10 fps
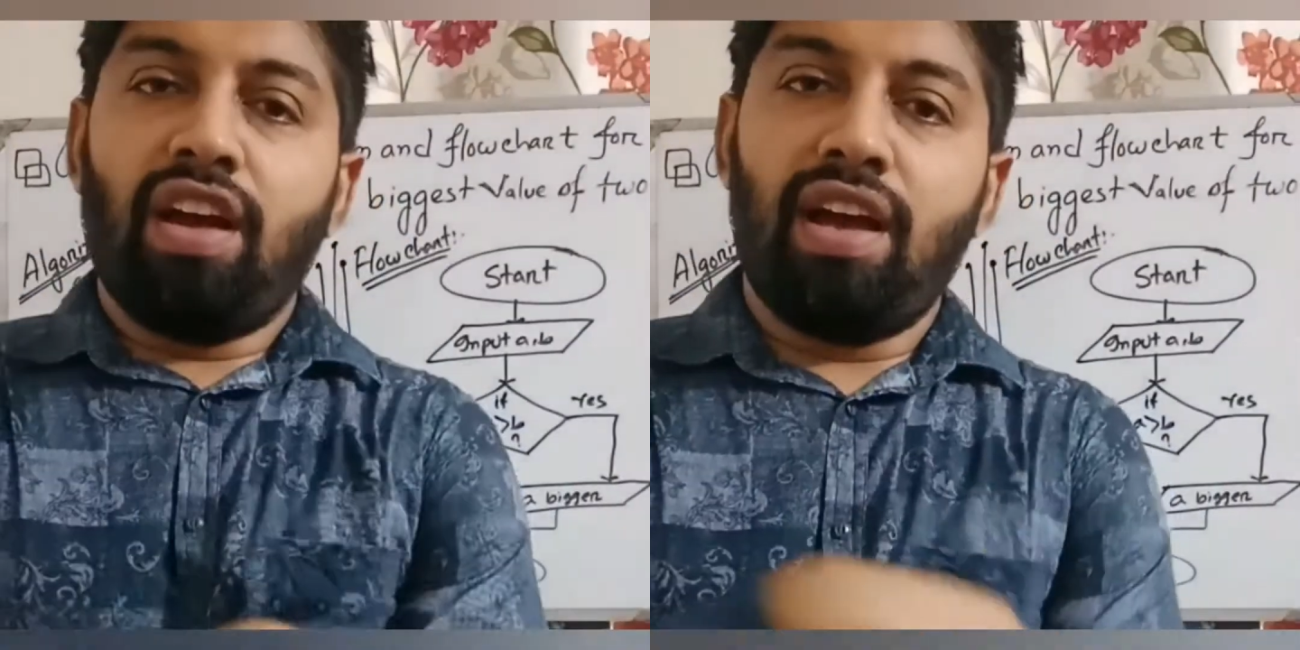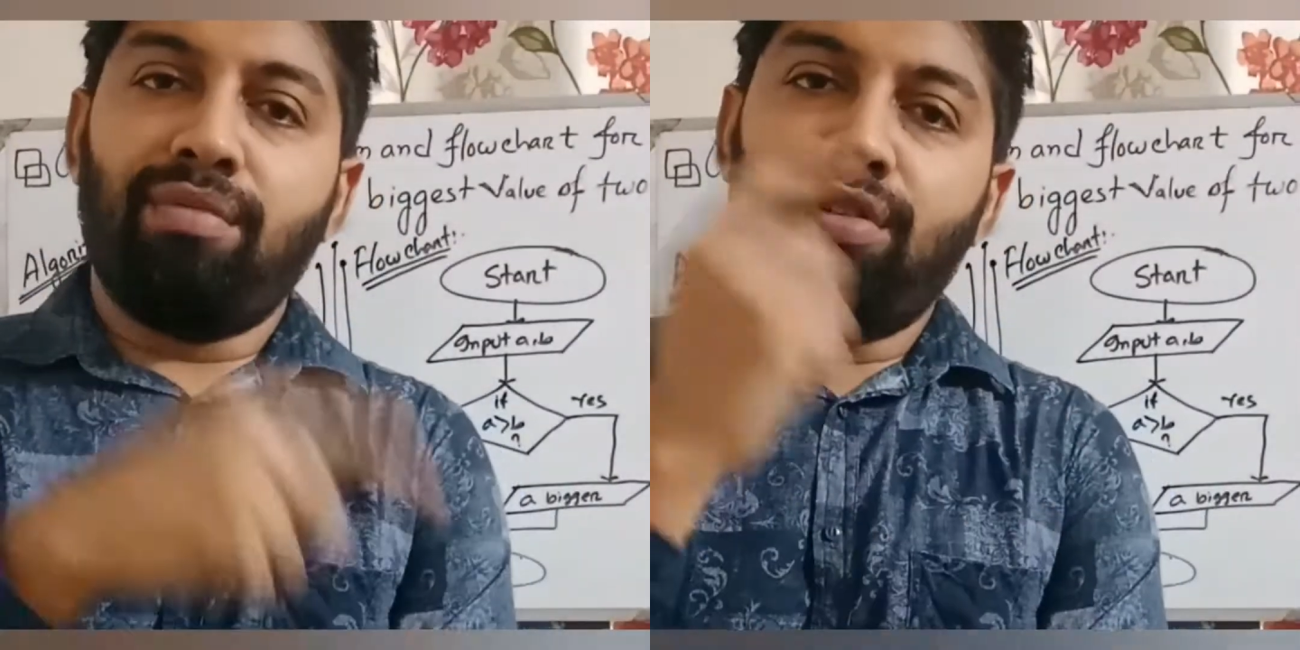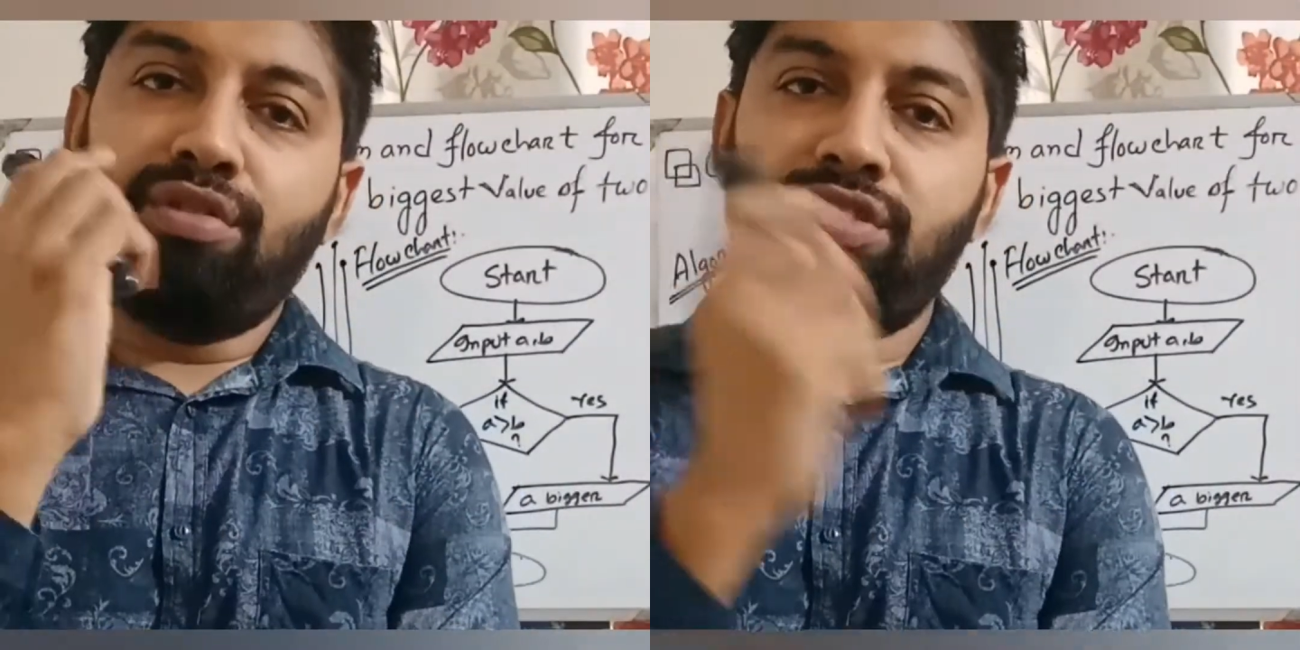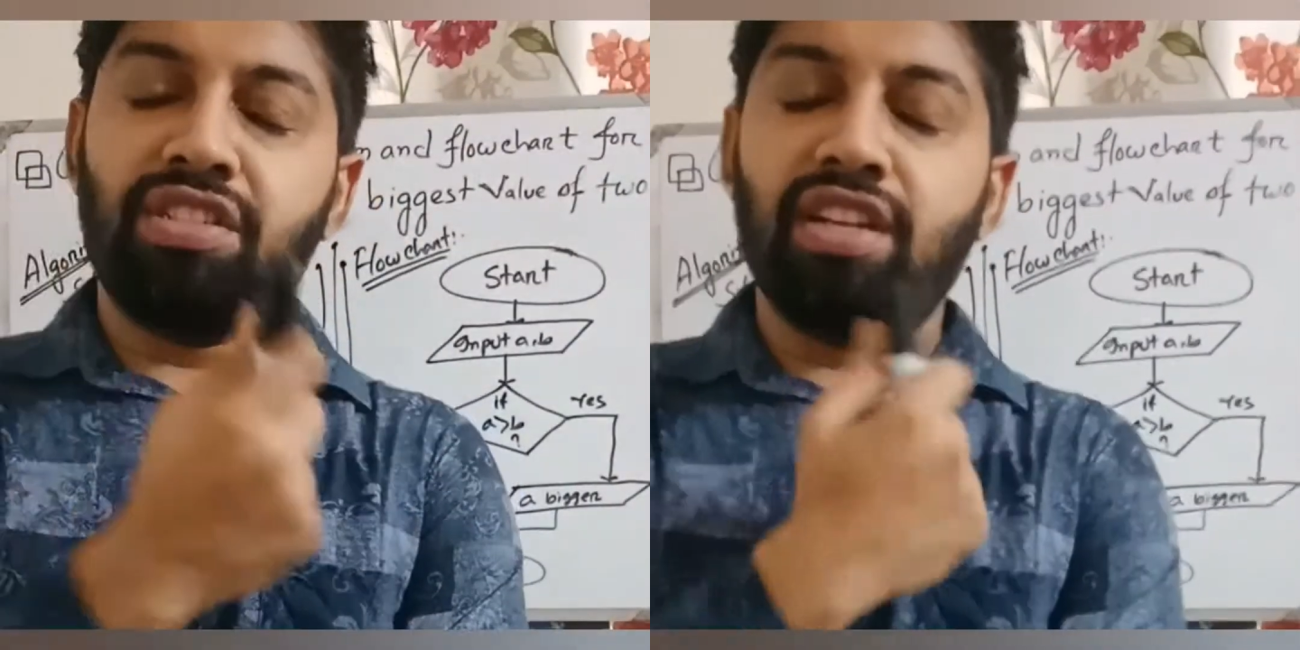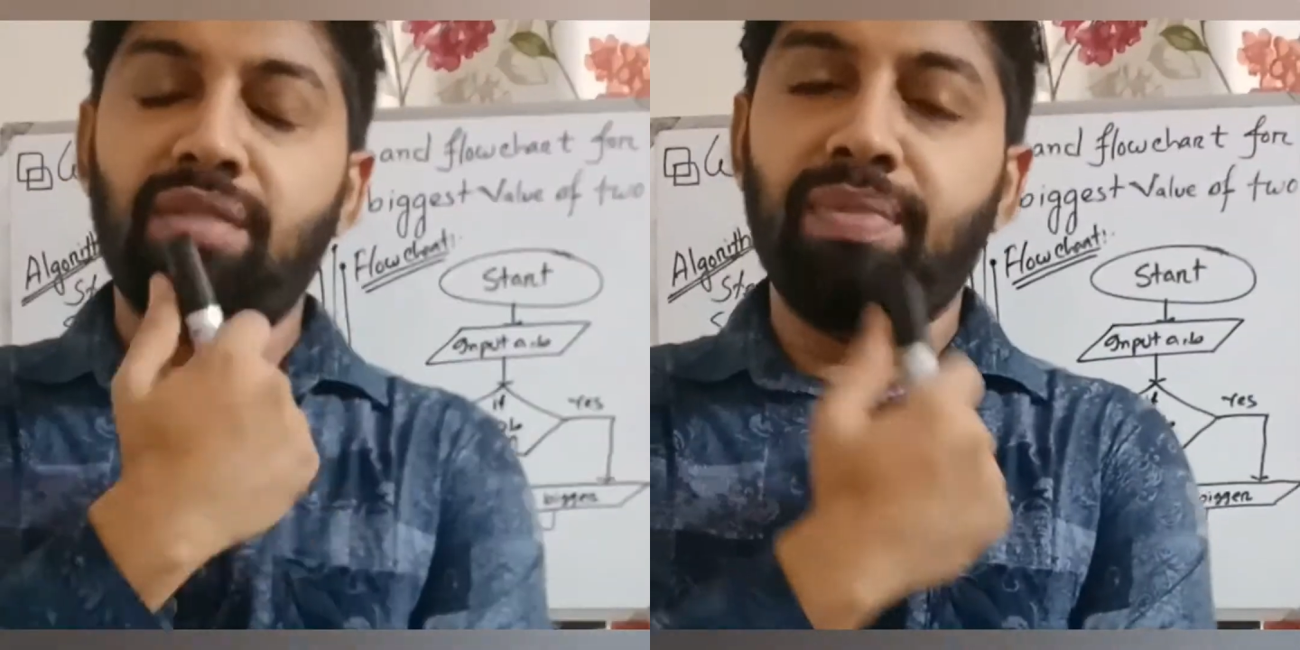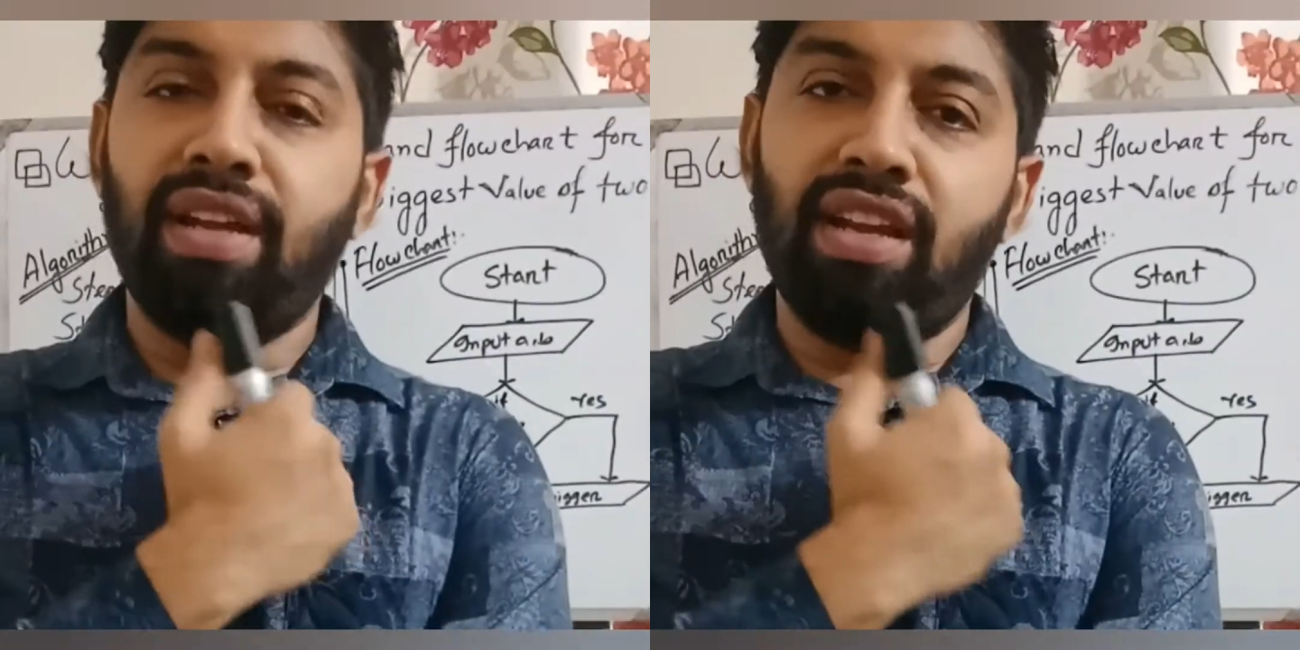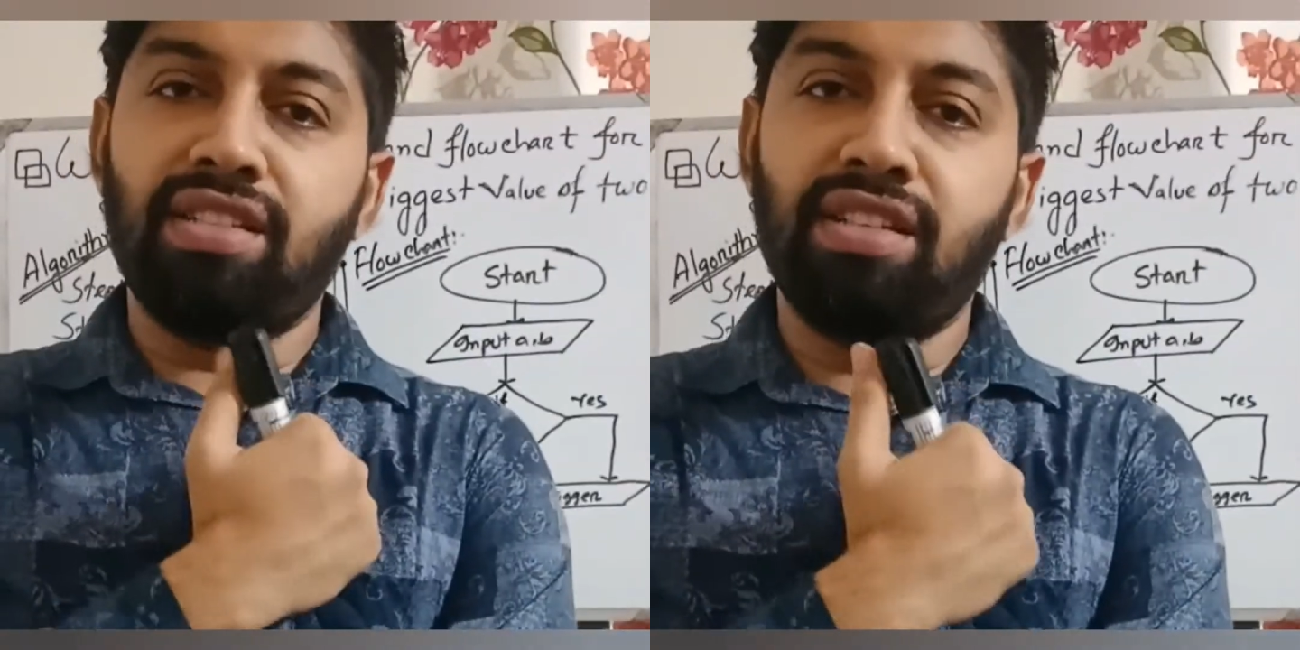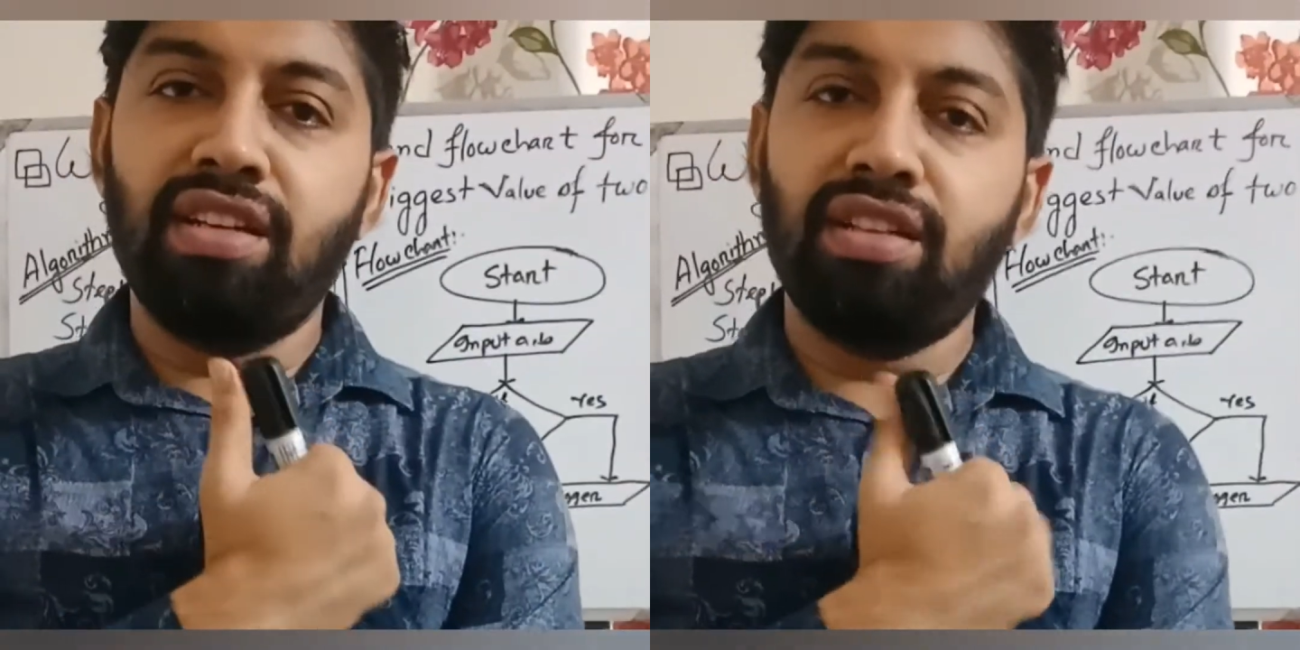I'm going to start my
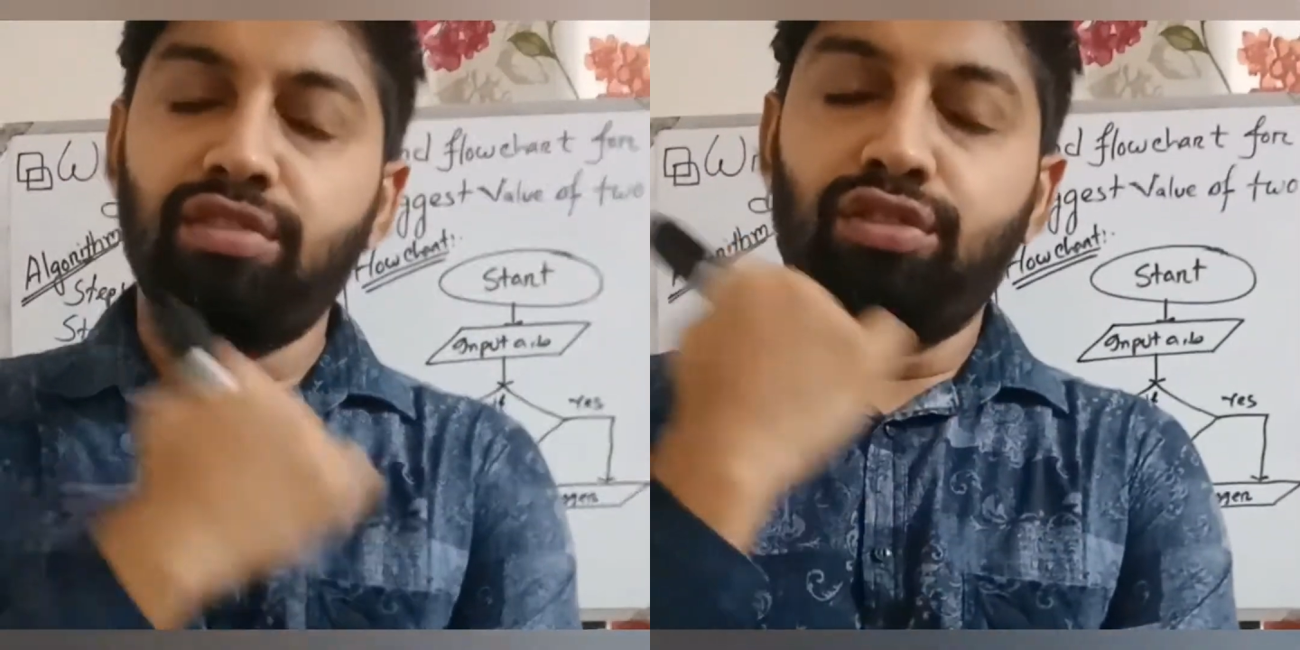lecture.